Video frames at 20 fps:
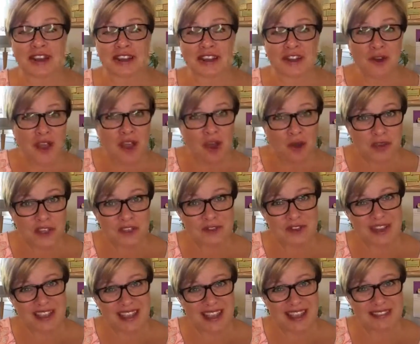I always
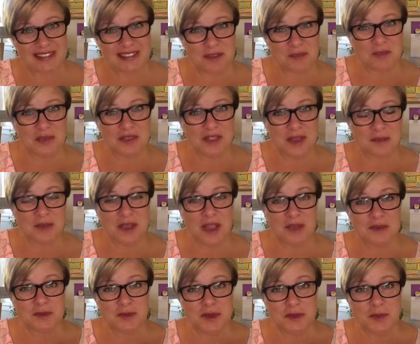forget that
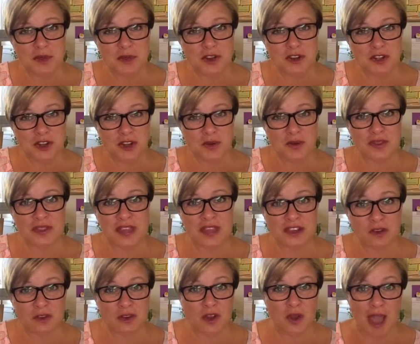sometimes people are new and they
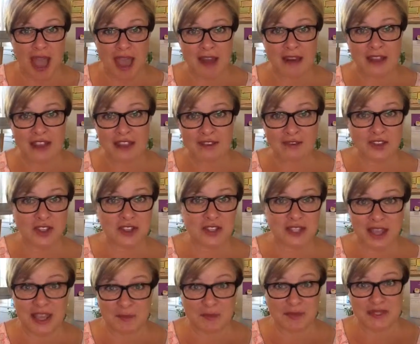don't know how to give the
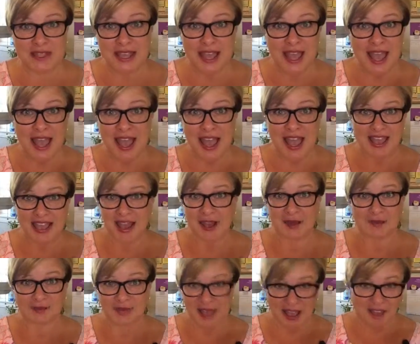tips
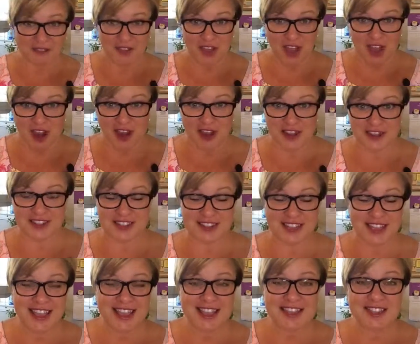of the hearts.
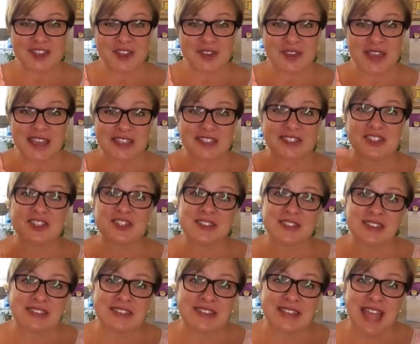So yes,
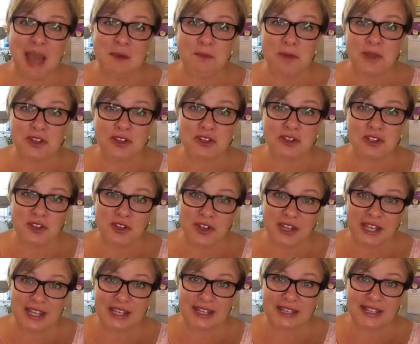just tap on your
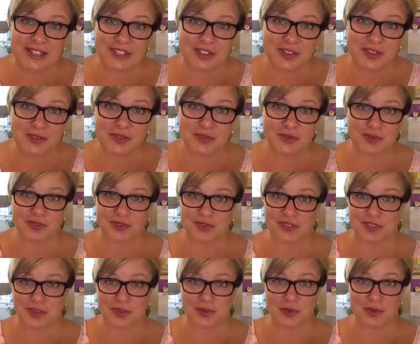screen
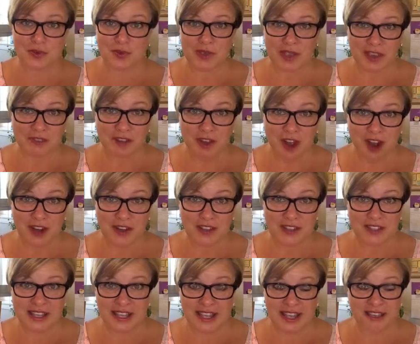to give
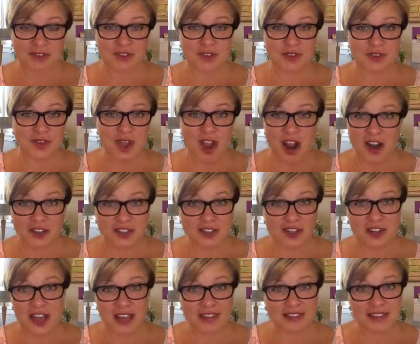hearts. Again, those hearts
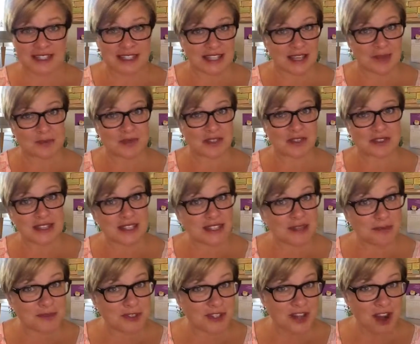are like the tips in the
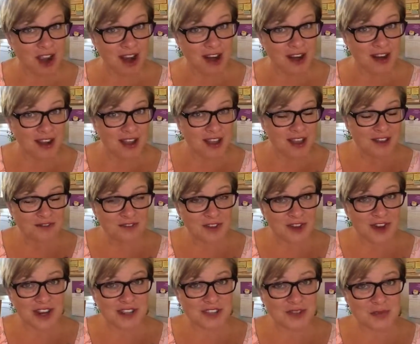tip jar for
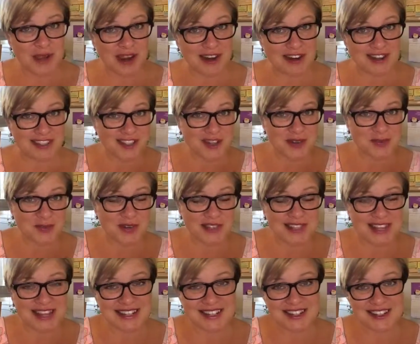us Periscope
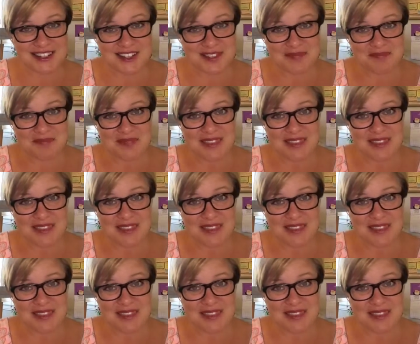presenters.